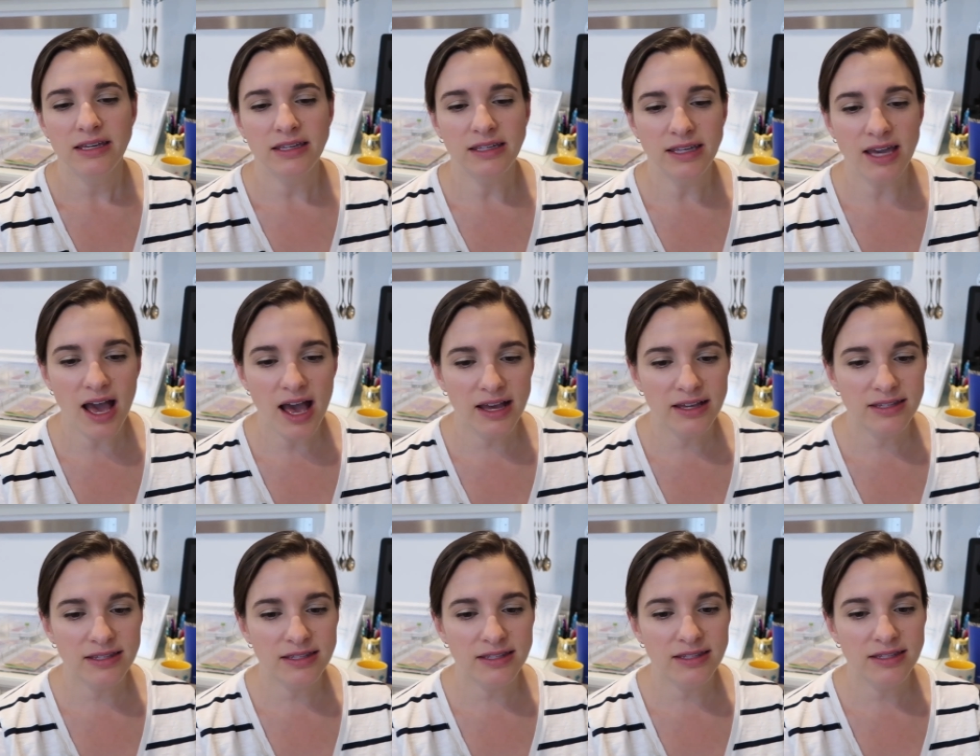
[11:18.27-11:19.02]

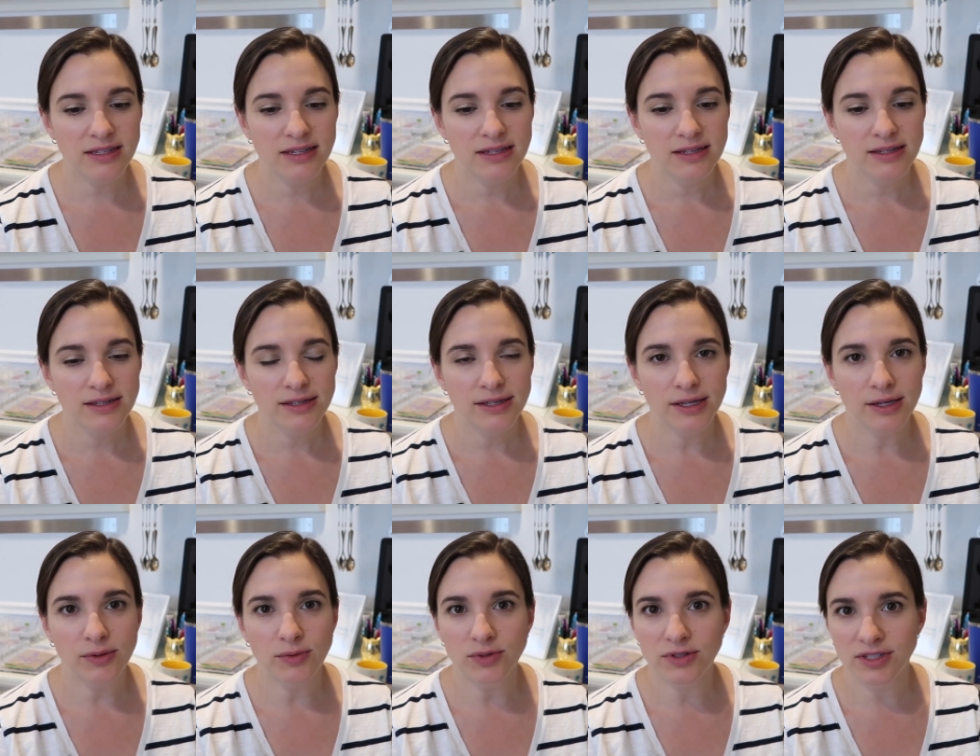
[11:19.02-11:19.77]
Yes,
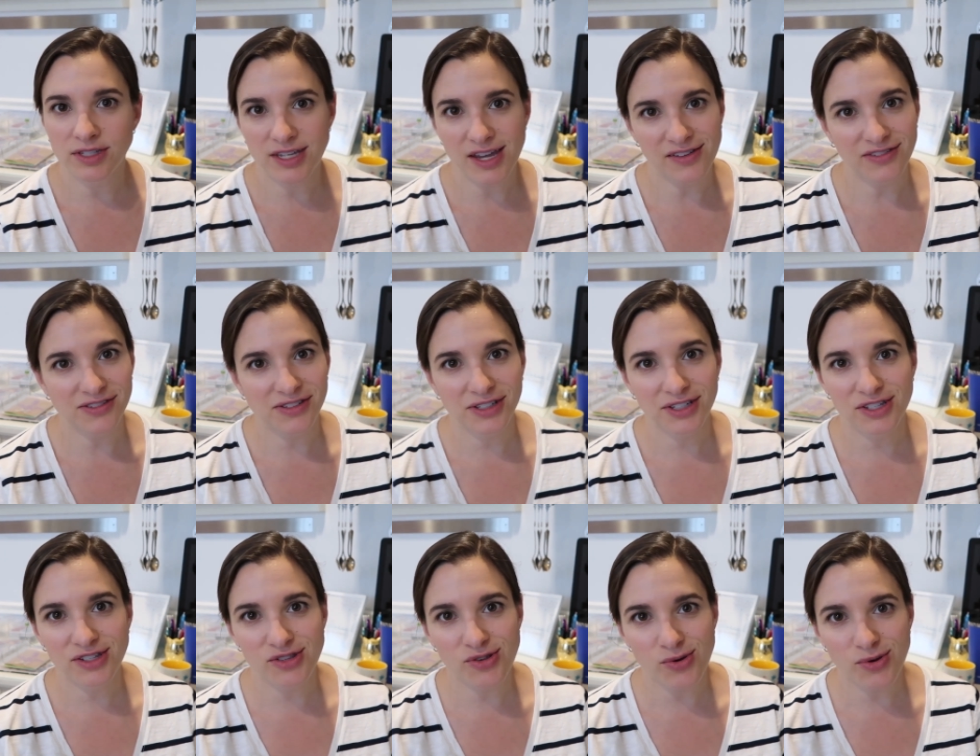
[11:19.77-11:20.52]
it was
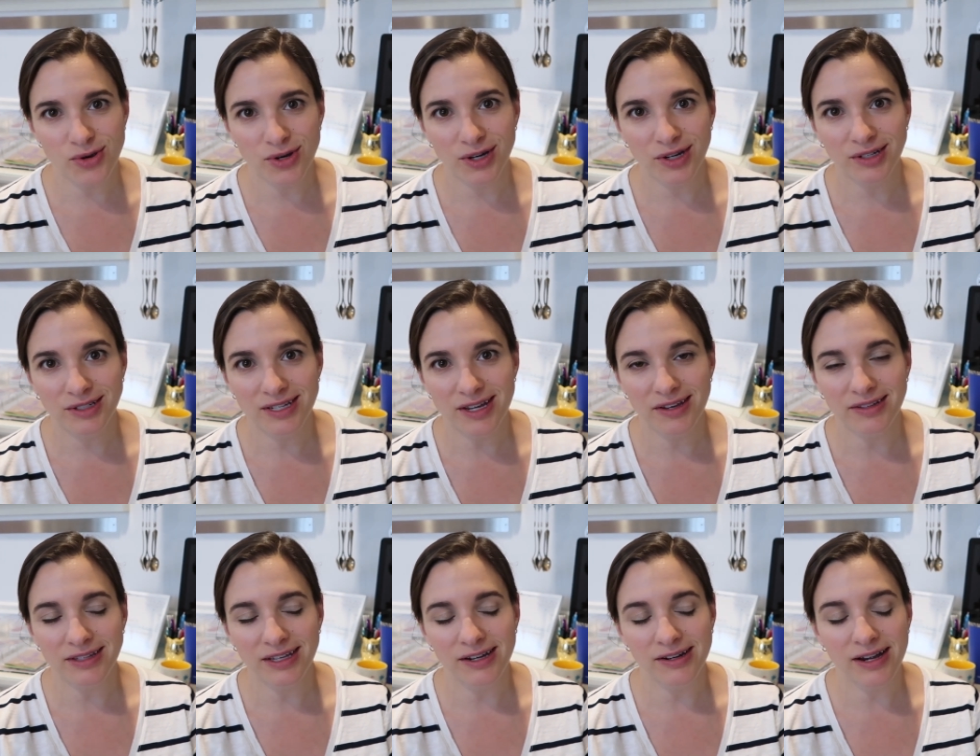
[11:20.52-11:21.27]
definitely sore
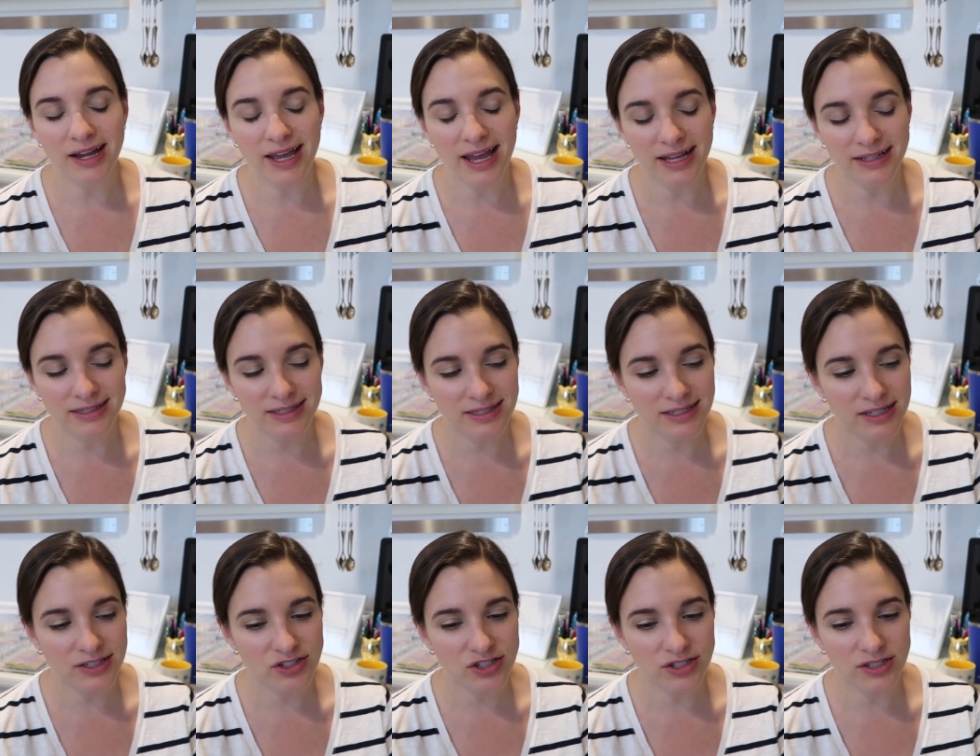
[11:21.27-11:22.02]
down there. I had
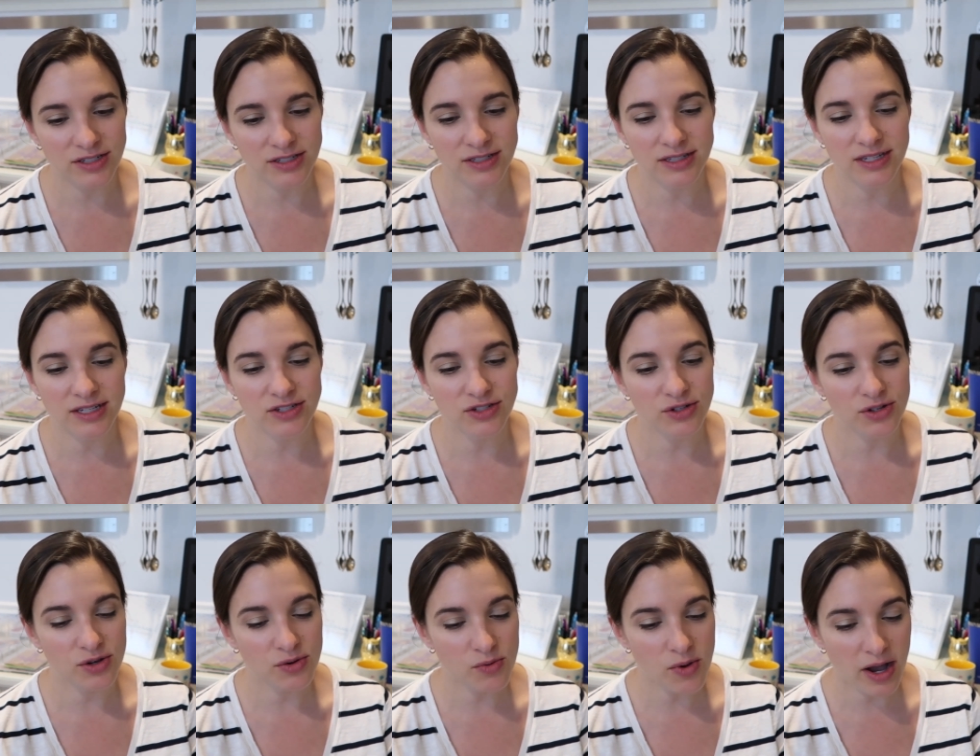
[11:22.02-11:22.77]
stitches. It
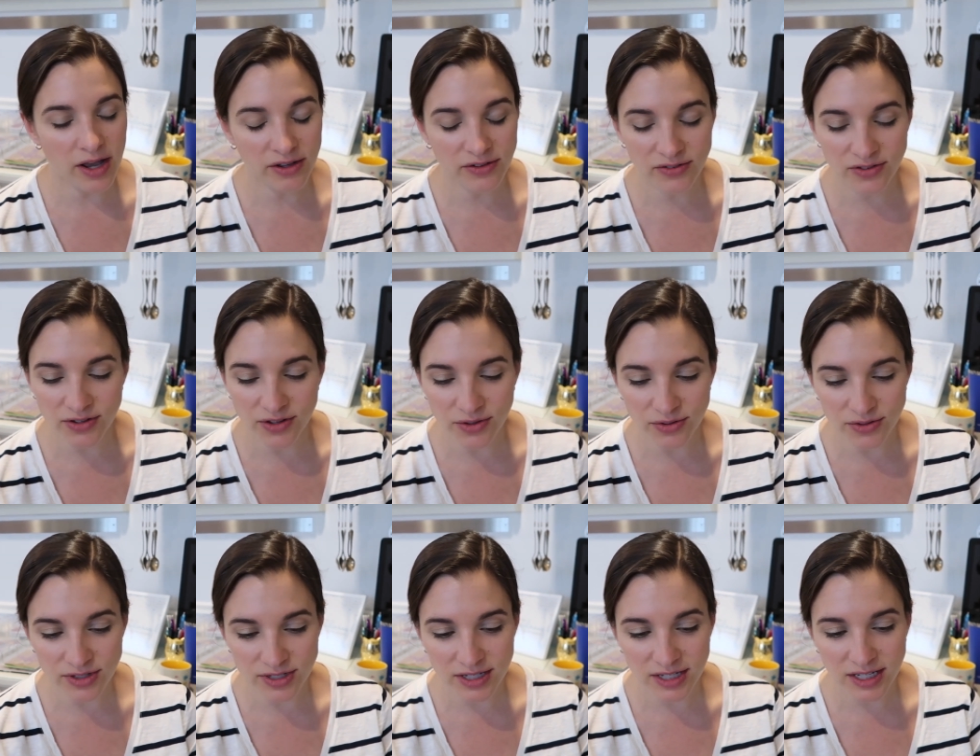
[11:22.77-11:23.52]
took a while for
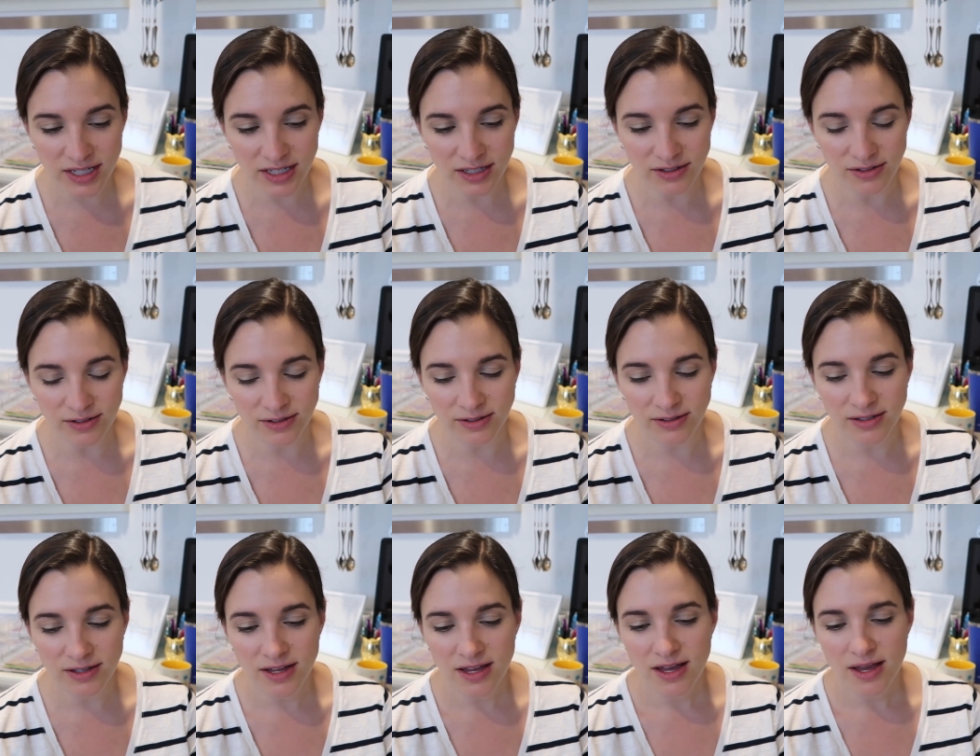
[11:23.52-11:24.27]
those to
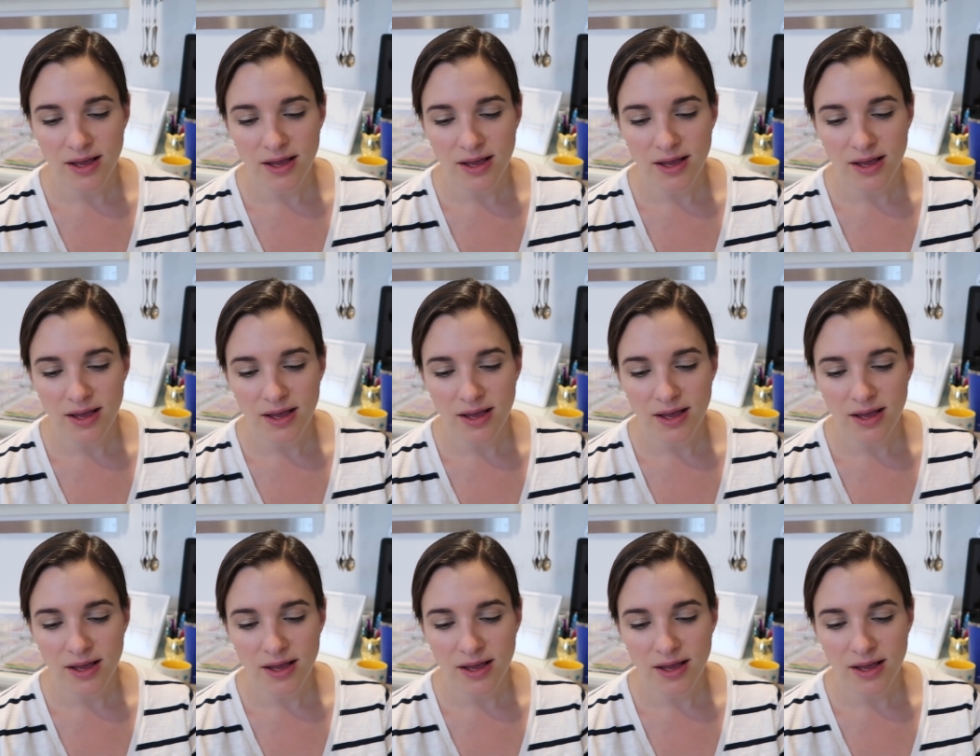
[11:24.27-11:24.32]
heal,